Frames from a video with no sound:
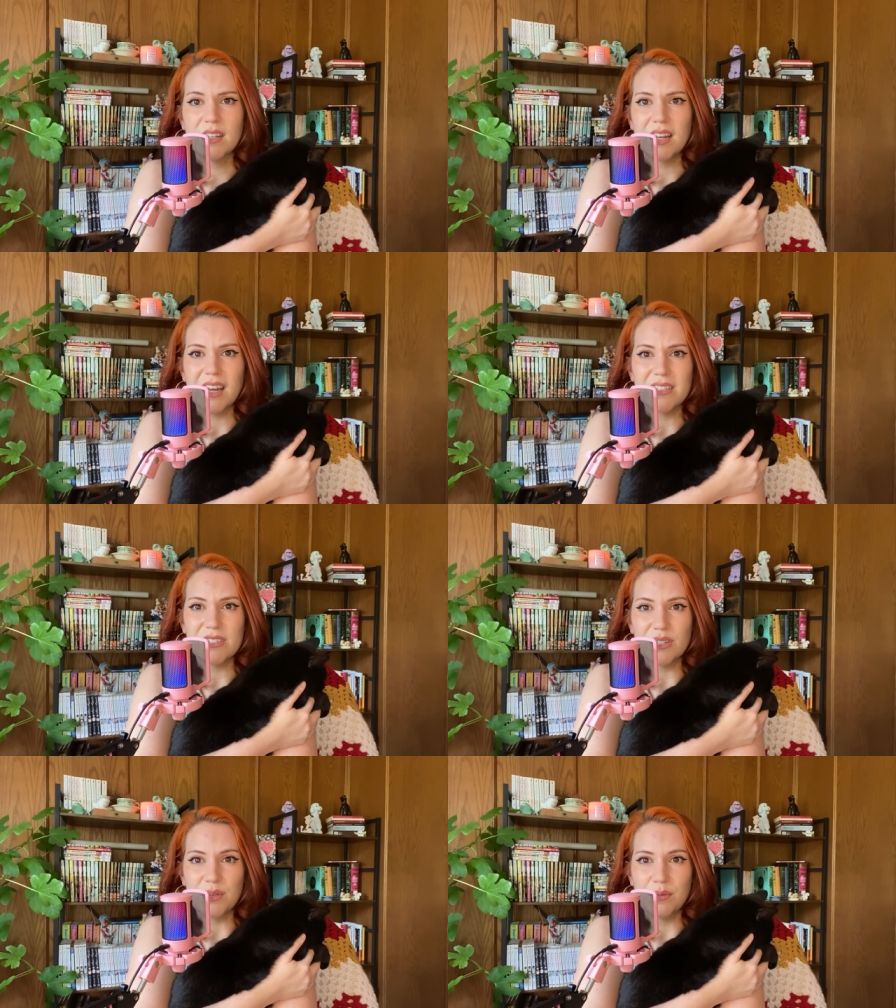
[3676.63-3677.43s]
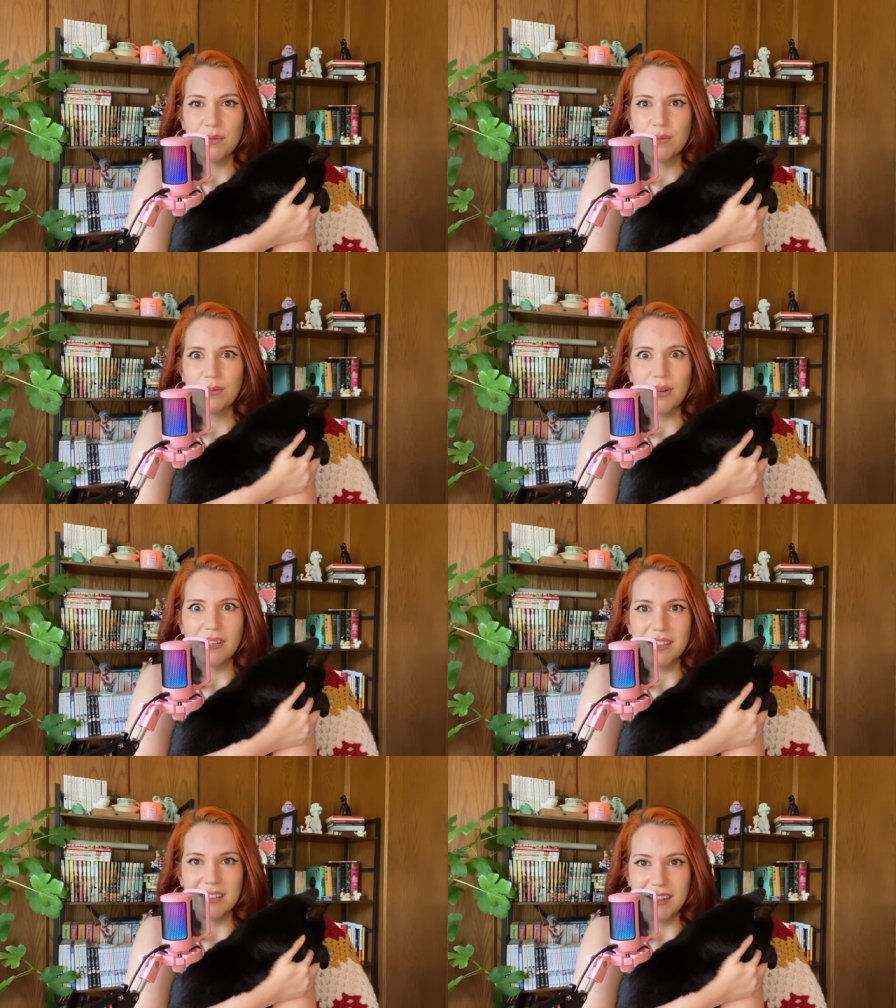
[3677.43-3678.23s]
as to
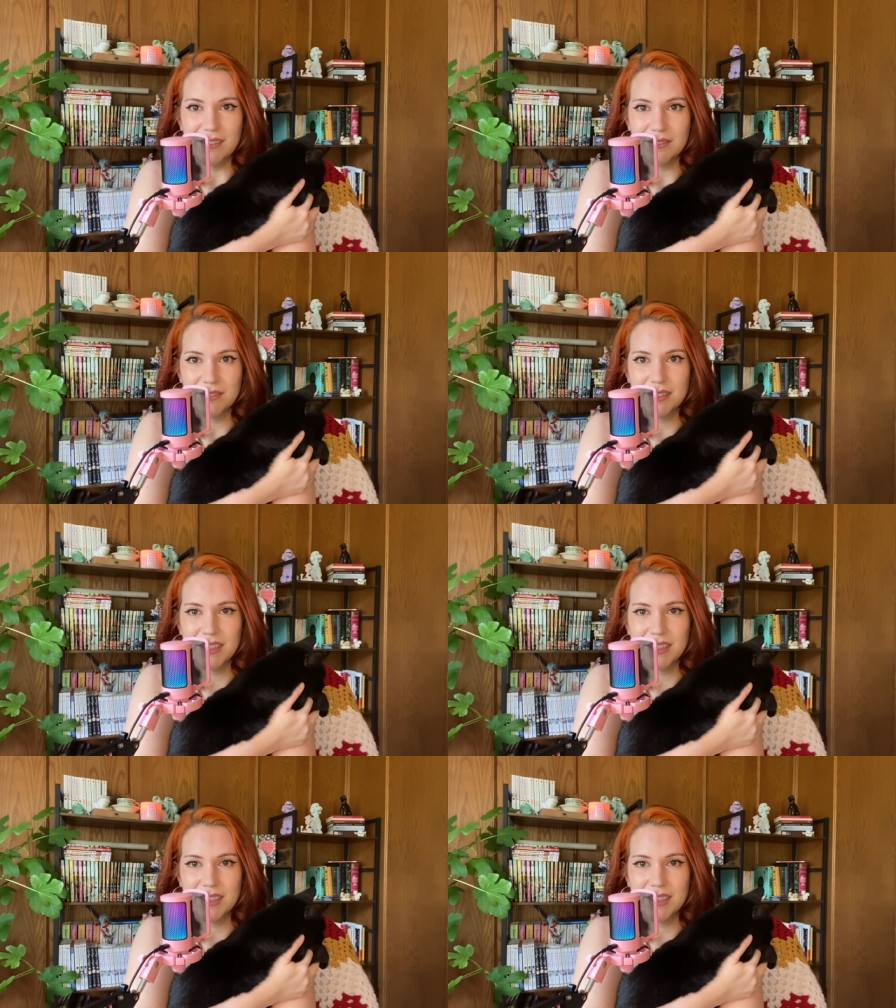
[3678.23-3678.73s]
fall in love.